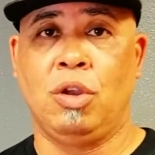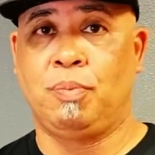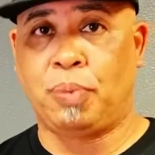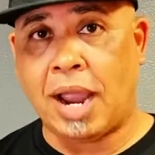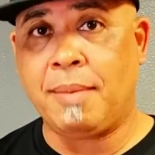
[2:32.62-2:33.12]

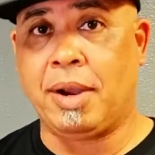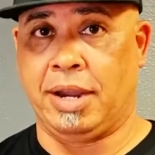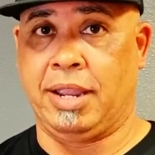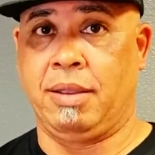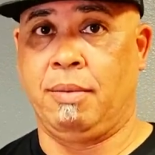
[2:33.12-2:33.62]

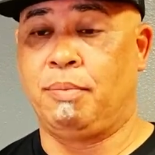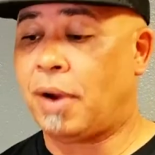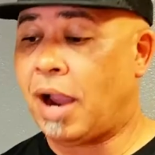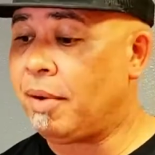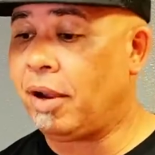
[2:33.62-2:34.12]
primary,
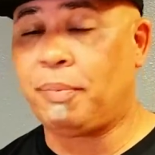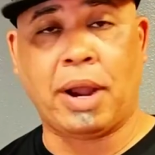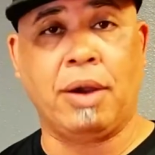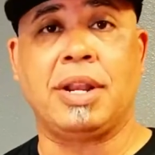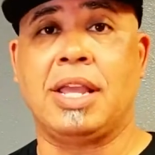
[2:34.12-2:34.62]
primary
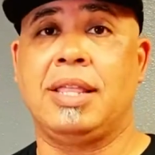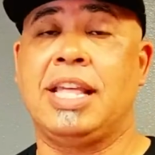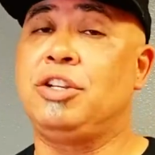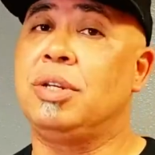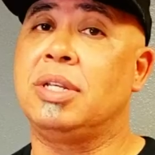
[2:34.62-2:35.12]
priority,
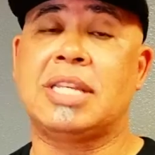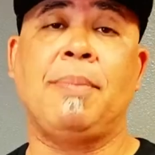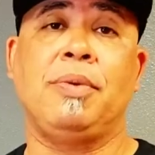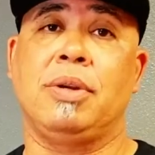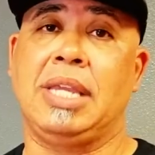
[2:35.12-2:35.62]
that you
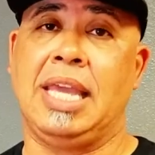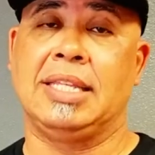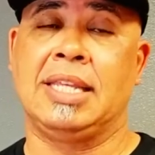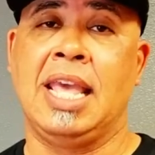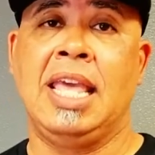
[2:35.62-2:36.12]
disciple your
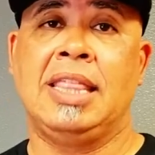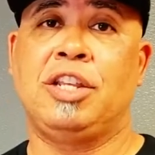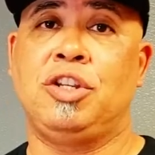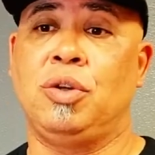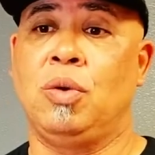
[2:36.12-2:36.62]
kids,
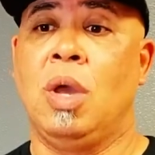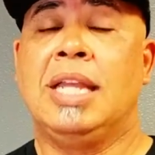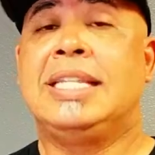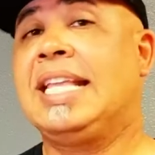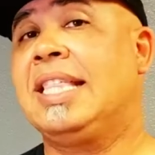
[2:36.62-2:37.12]
that you
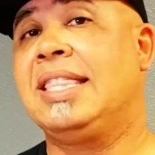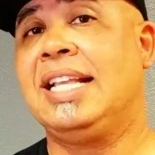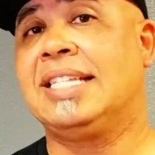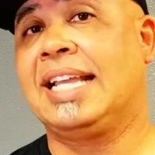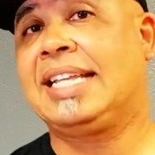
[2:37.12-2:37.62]
take the
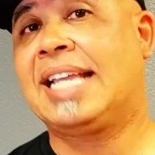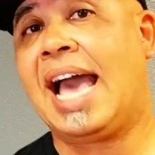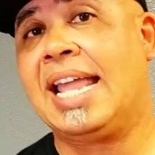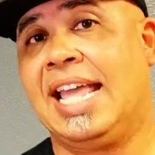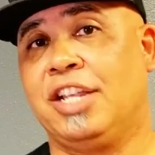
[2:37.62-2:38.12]
things that
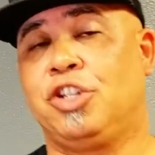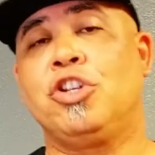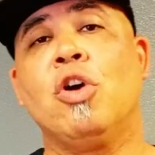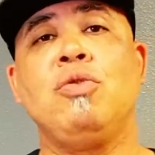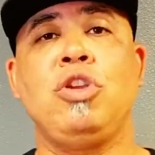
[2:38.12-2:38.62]
God has
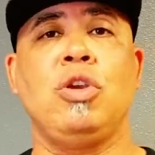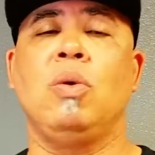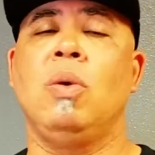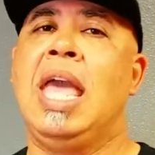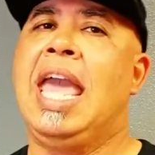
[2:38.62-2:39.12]
shown
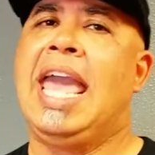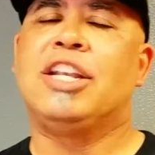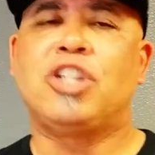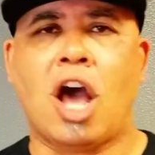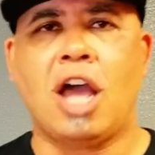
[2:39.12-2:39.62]
you
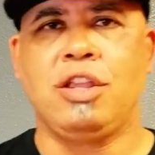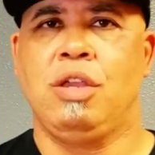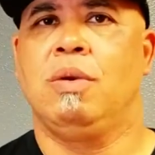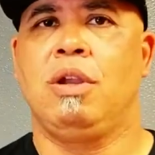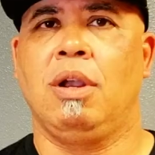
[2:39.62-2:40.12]
and taught
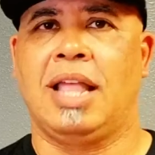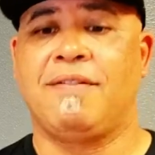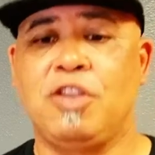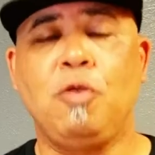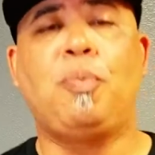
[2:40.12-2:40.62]
you in your
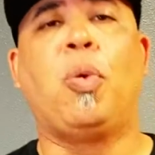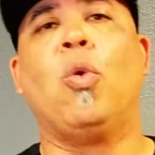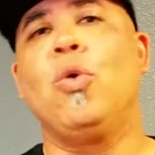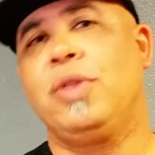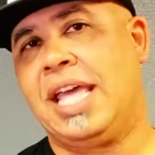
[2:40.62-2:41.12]
life, and you
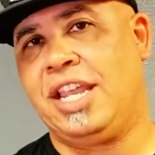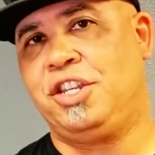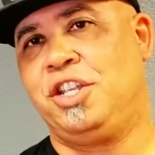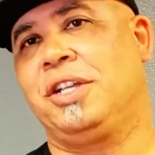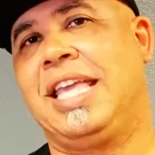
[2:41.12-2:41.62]
pour that
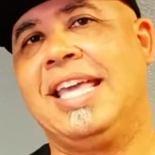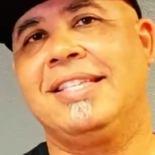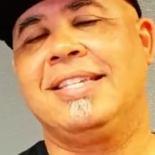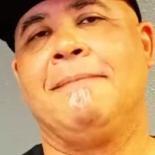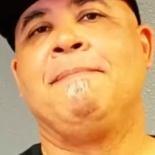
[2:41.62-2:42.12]
into your
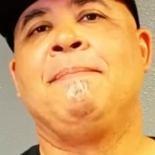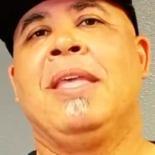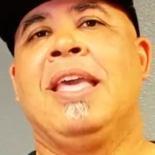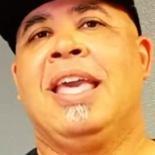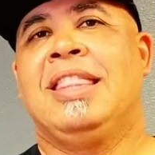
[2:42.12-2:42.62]
kids,
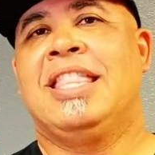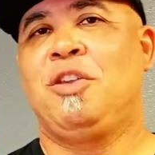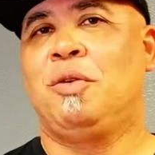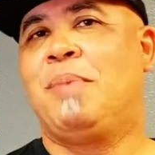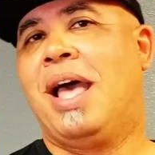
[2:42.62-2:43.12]
that
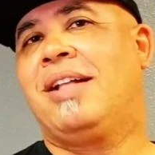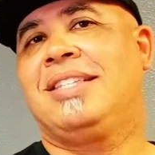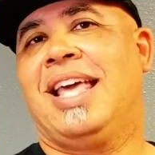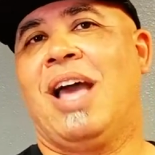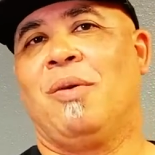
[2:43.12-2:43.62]
you would balance
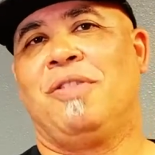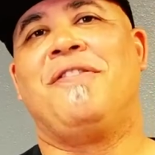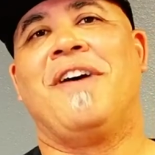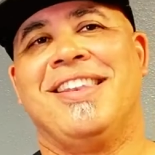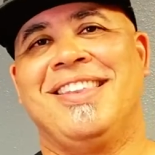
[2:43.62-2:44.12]
that out with
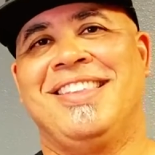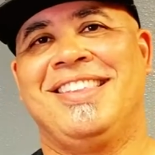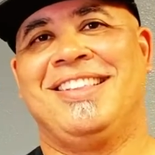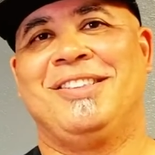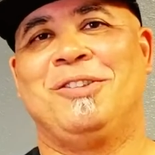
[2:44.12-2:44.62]
fun.
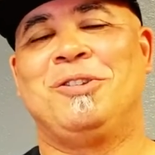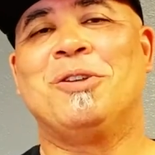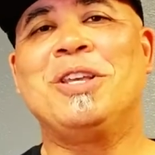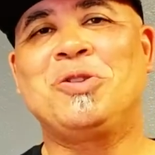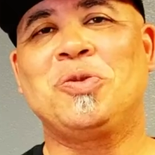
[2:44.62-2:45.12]
So
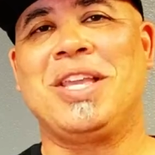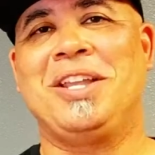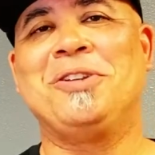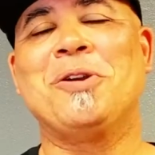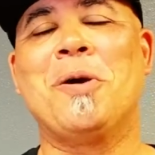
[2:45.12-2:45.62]
this week,
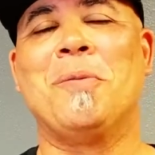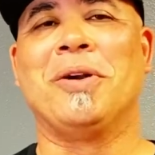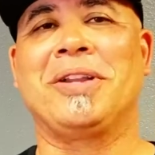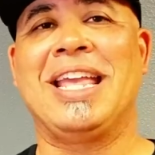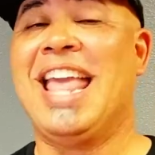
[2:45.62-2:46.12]
here's your
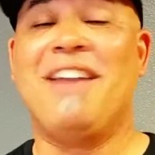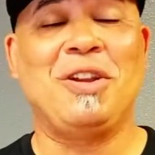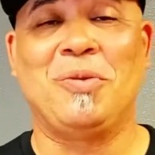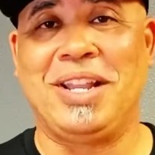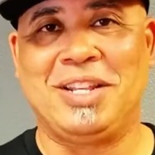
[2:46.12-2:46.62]
homework. And
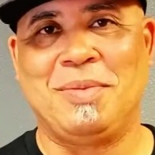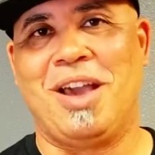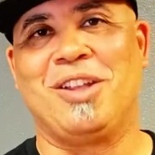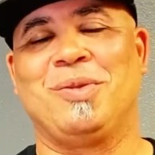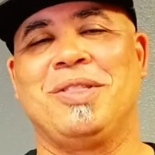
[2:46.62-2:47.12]
every week, to be
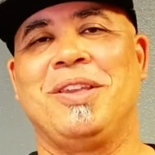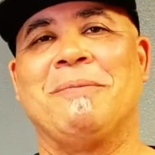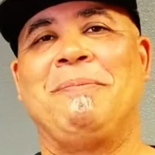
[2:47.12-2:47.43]
honest with you,